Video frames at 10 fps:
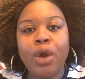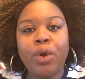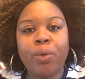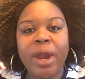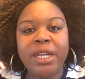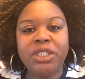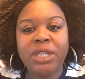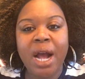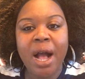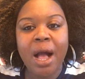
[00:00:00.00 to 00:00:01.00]
Great
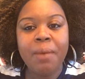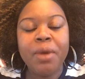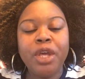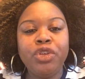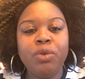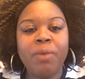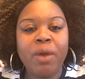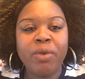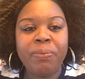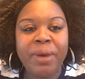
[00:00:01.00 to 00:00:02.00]
job. You
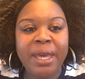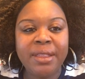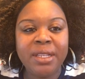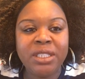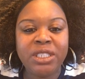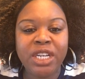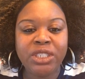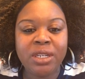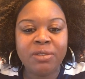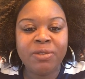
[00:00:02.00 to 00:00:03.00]
may repeat this
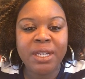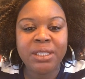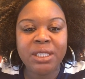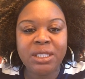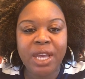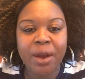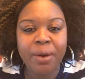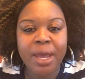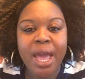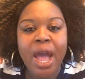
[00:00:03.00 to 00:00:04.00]
section if
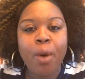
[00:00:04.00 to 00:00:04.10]
necessary.